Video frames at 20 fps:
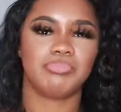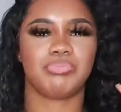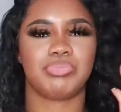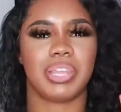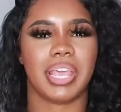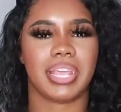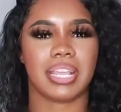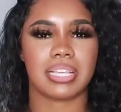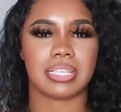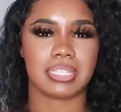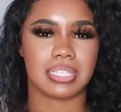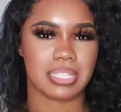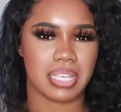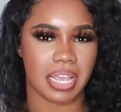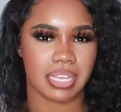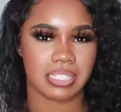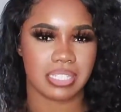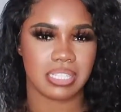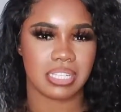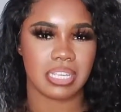like
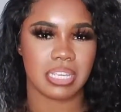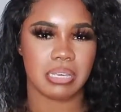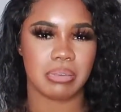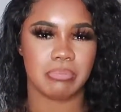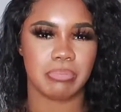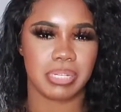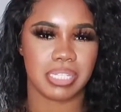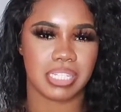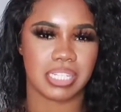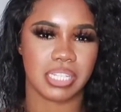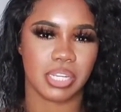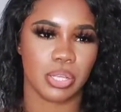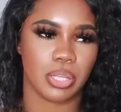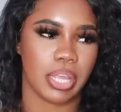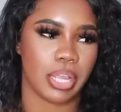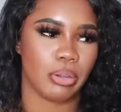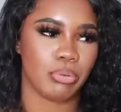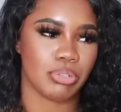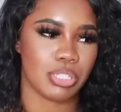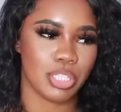sexy but still
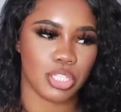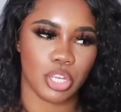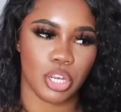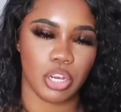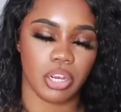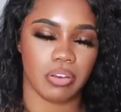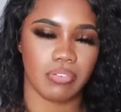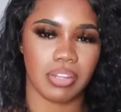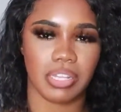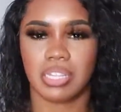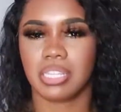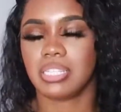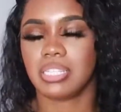like reserved at the